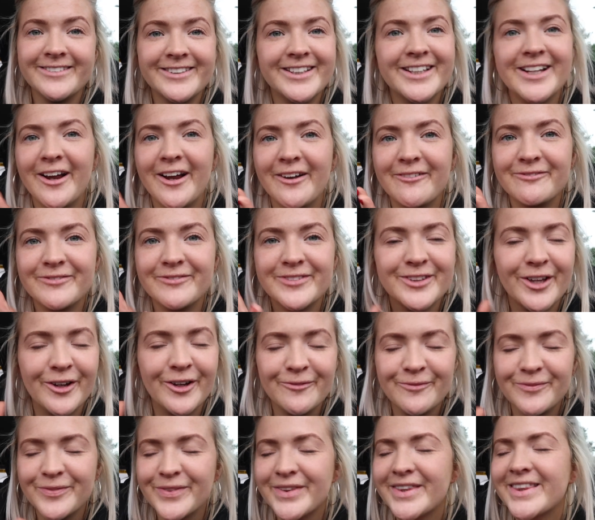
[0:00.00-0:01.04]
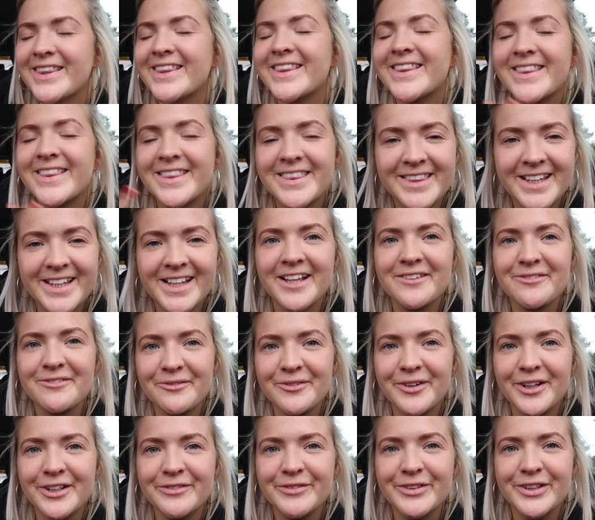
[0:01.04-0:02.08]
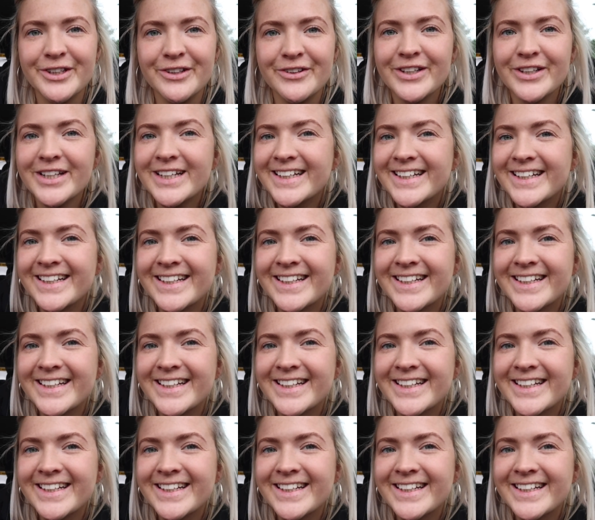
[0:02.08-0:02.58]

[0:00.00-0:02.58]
you know, so I think that's what we're gonna be doing.